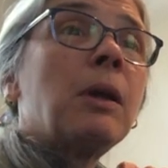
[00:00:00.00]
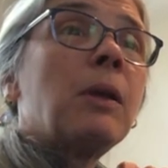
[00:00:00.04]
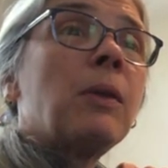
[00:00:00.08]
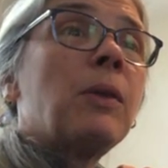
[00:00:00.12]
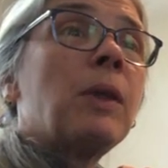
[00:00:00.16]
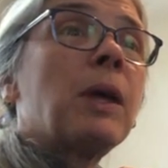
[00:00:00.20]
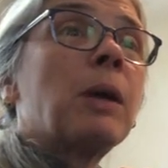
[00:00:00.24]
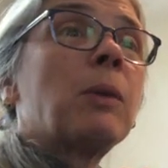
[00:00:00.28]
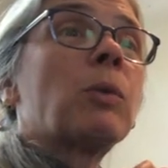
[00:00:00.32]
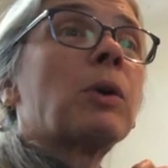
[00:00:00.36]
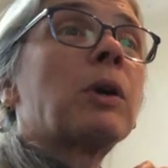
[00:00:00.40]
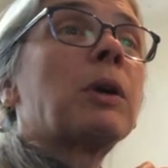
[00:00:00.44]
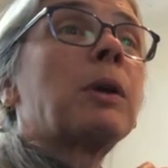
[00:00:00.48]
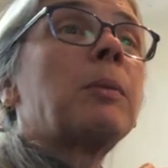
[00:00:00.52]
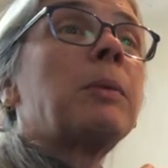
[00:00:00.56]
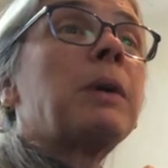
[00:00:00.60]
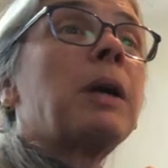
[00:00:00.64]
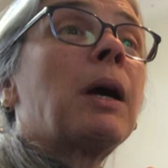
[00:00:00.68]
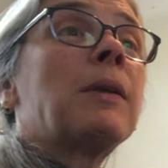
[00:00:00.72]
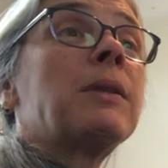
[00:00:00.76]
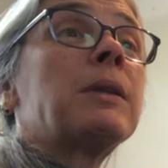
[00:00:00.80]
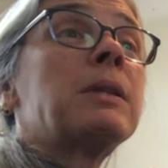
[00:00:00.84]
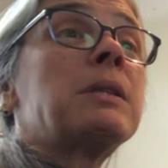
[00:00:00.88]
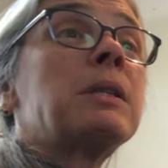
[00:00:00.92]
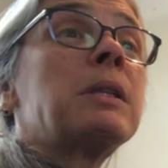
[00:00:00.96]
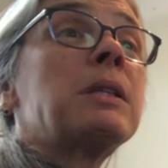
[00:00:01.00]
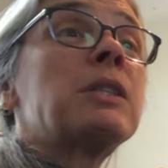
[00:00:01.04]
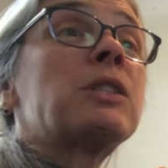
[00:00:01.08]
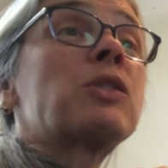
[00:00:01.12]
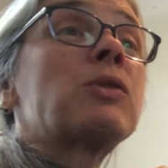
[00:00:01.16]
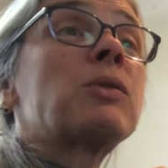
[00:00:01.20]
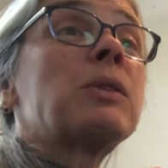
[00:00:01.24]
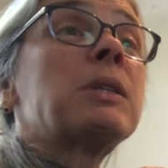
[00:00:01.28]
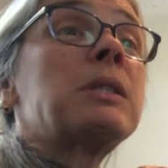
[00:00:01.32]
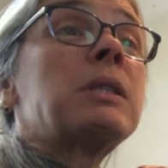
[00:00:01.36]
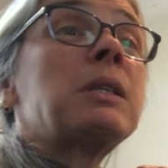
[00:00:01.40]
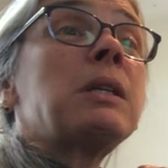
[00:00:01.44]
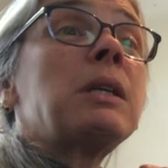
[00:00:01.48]
Then we're going to be on the D
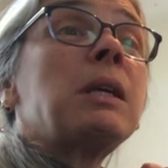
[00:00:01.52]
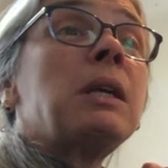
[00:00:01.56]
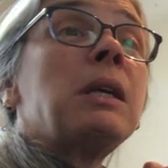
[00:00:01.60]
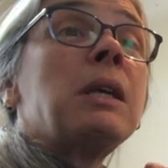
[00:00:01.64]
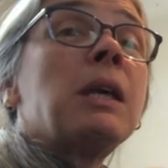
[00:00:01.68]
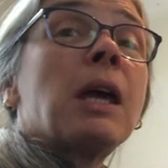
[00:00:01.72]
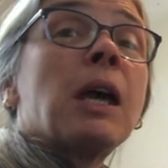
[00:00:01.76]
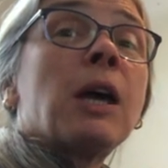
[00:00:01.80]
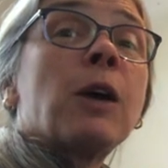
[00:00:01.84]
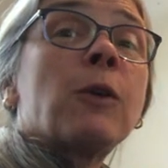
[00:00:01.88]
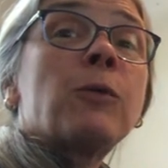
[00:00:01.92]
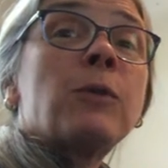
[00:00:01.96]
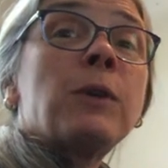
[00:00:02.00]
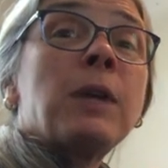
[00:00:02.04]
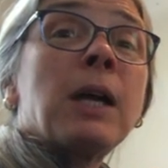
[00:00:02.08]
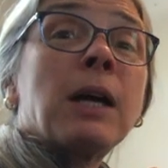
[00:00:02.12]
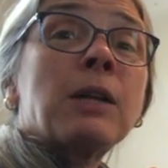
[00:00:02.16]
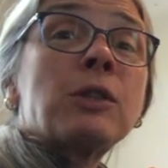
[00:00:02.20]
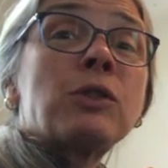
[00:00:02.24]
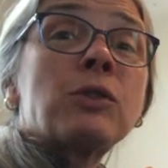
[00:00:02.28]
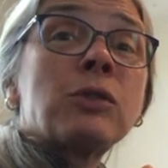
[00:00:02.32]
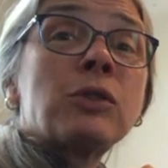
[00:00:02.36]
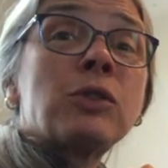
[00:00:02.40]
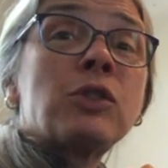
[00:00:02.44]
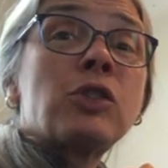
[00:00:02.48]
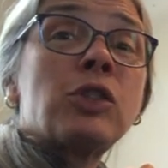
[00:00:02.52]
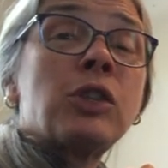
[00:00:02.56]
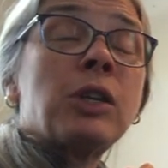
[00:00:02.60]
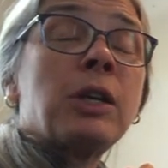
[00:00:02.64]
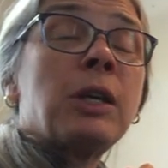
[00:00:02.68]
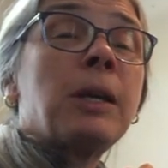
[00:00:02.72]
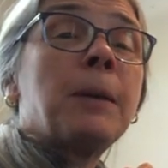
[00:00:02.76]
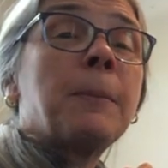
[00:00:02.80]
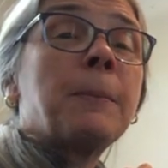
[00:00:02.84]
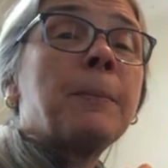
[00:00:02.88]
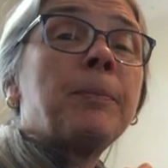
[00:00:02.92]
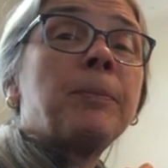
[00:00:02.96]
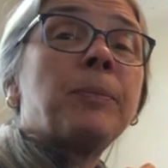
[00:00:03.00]
string, D, E, F natural,
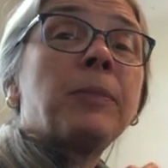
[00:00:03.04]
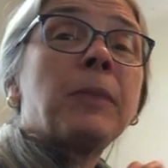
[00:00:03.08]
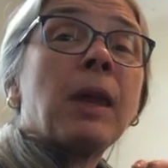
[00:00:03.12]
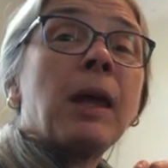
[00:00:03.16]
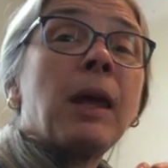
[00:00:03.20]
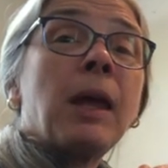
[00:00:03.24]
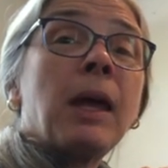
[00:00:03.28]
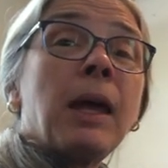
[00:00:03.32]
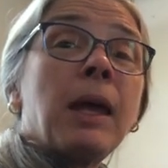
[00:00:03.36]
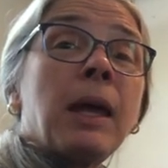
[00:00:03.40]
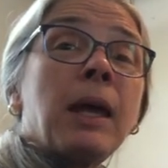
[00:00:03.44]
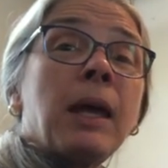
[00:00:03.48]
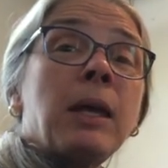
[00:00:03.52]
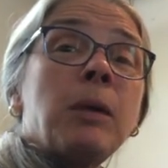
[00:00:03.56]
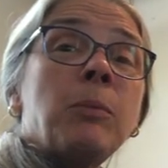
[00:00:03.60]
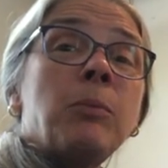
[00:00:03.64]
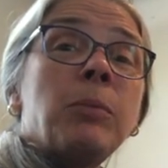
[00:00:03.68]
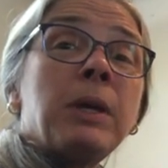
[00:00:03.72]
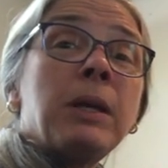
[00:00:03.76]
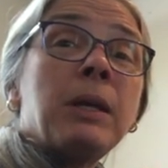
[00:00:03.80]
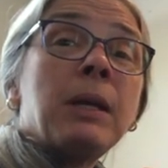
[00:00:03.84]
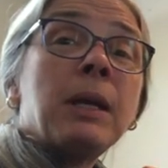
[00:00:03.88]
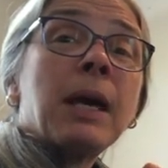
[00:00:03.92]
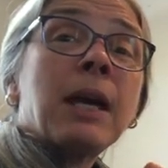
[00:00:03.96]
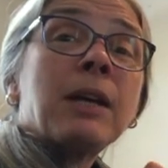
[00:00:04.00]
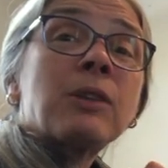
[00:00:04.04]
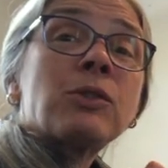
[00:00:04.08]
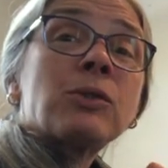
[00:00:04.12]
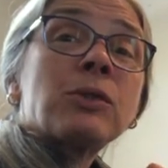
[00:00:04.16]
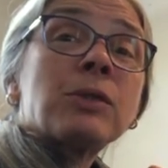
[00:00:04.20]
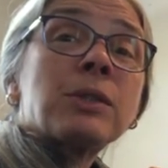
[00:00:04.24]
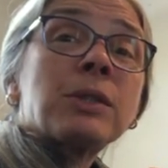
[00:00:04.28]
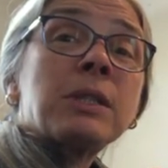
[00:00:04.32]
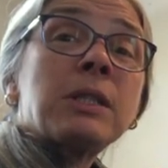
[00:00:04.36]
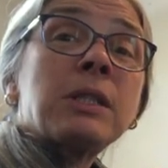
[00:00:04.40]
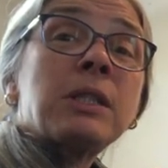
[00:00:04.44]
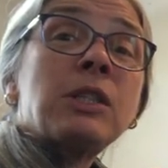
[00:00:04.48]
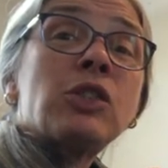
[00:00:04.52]
G, A, B natural,
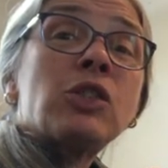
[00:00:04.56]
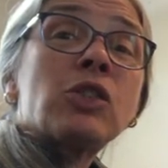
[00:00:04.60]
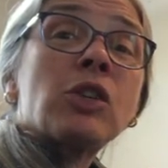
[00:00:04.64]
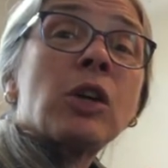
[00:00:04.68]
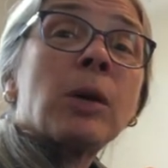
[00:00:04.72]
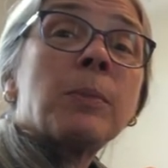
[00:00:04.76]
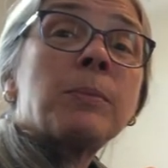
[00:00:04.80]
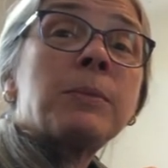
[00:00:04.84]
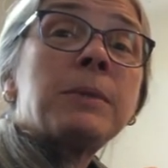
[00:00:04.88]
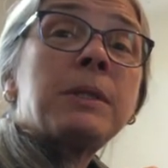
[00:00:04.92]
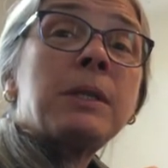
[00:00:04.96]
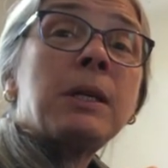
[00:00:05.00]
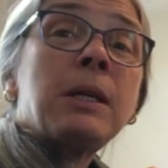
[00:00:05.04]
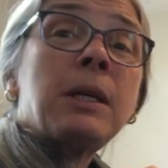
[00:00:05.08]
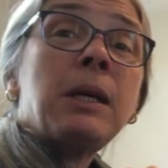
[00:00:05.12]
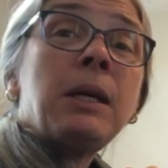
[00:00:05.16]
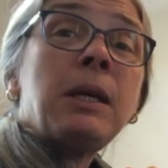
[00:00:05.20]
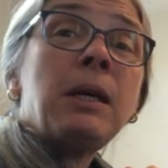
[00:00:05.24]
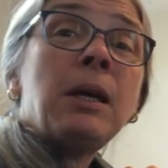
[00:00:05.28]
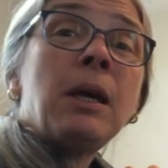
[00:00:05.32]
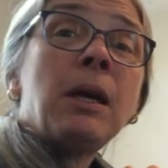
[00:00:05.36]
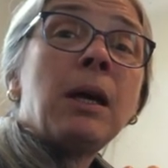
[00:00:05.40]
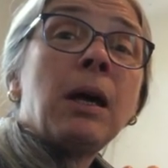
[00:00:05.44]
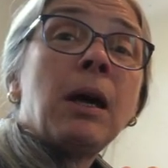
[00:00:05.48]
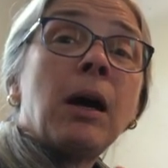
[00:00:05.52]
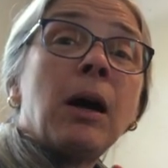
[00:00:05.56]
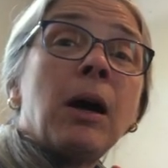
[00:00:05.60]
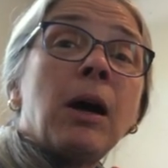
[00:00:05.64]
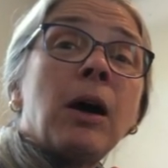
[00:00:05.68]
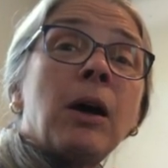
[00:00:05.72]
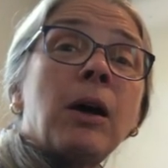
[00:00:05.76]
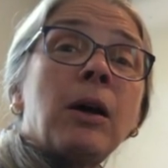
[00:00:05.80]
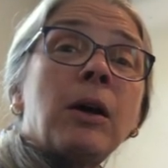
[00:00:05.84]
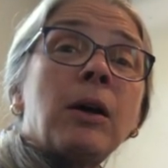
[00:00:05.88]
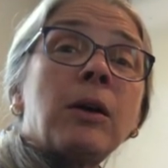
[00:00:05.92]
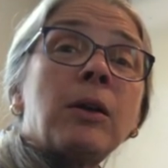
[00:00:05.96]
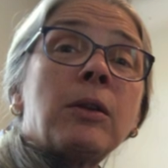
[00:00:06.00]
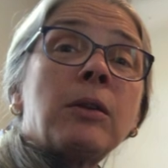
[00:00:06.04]
C sharp, D.
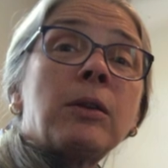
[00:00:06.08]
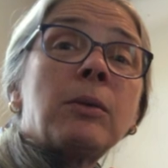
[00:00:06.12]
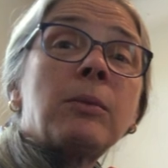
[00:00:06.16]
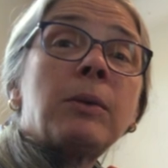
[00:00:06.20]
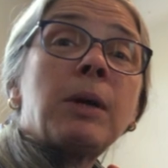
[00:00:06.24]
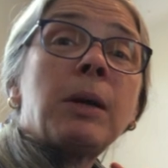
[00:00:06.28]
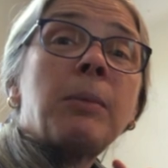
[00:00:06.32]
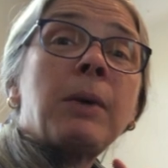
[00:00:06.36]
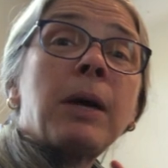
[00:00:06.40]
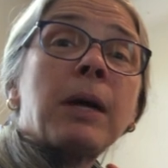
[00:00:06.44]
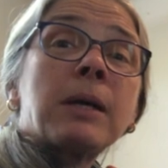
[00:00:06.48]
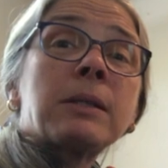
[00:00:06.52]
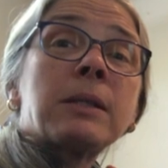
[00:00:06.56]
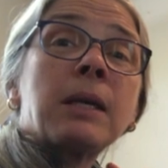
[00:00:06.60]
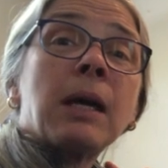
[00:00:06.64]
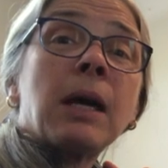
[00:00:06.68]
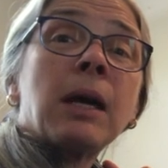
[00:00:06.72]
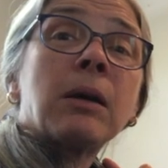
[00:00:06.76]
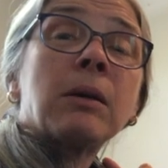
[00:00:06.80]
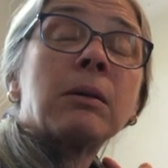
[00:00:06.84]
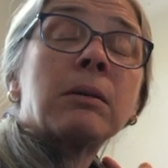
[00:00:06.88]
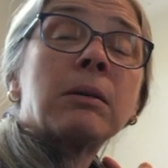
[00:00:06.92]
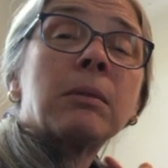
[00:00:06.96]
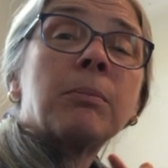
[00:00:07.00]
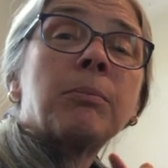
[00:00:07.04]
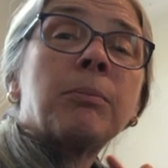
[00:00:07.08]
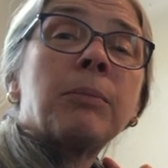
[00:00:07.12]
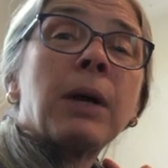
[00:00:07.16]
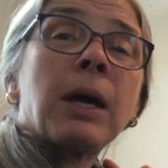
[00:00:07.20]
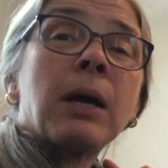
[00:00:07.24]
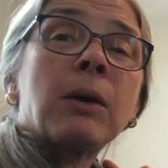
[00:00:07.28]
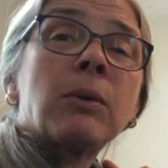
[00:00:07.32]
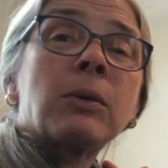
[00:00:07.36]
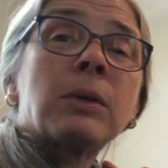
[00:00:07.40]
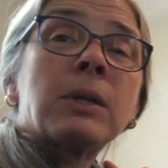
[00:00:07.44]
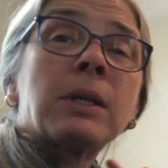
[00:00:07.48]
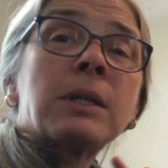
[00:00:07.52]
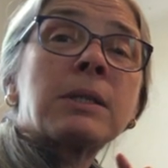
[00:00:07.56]
On the way back down,
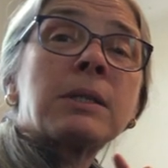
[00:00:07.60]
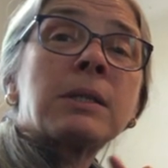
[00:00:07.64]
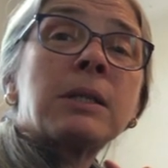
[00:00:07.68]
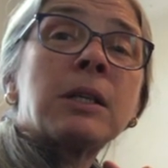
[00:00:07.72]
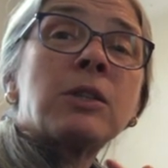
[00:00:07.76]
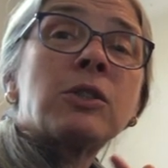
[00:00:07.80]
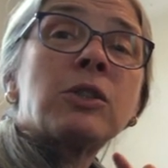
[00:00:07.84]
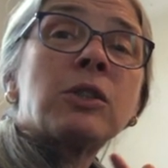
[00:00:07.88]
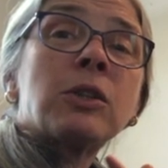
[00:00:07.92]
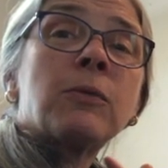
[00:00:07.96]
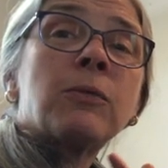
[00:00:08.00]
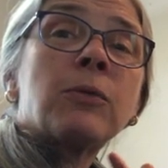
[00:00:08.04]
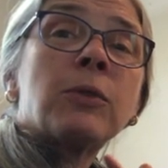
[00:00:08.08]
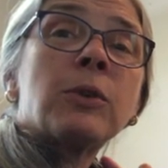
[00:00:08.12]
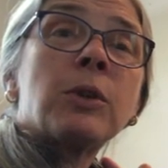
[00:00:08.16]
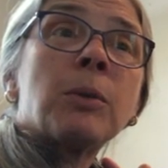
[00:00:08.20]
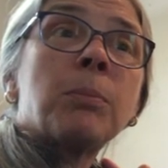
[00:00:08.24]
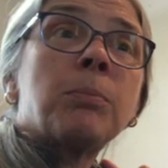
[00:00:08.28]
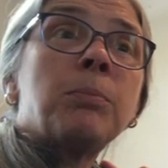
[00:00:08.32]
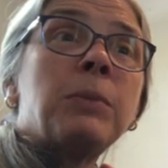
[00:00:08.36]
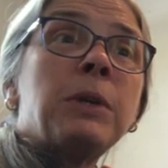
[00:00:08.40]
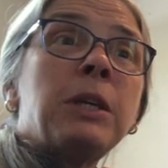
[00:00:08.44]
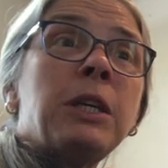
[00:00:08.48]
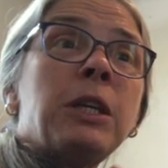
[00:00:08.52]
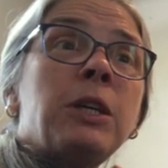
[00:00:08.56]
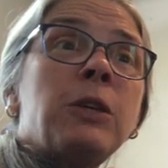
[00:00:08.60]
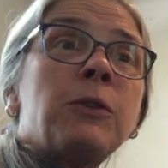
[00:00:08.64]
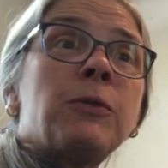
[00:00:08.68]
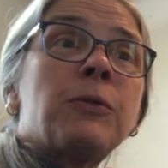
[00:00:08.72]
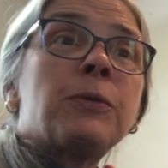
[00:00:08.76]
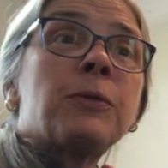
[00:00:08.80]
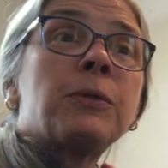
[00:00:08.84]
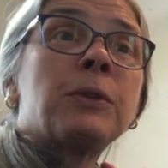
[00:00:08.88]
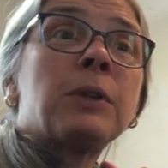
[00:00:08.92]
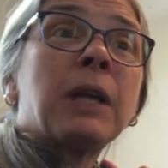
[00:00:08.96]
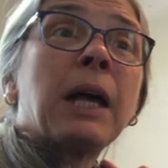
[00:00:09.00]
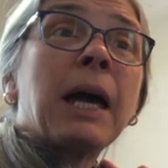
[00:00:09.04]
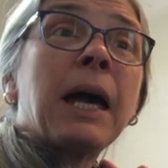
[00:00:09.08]
backward extension for the B
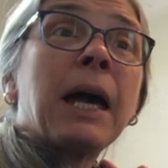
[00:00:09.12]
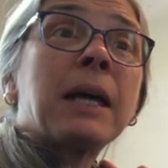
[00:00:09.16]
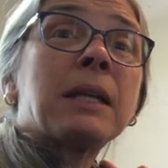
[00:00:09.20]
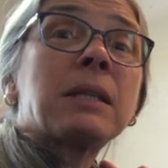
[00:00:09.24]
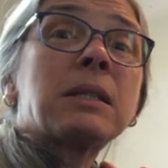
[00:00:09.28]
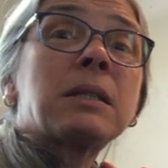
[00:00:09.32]
flat.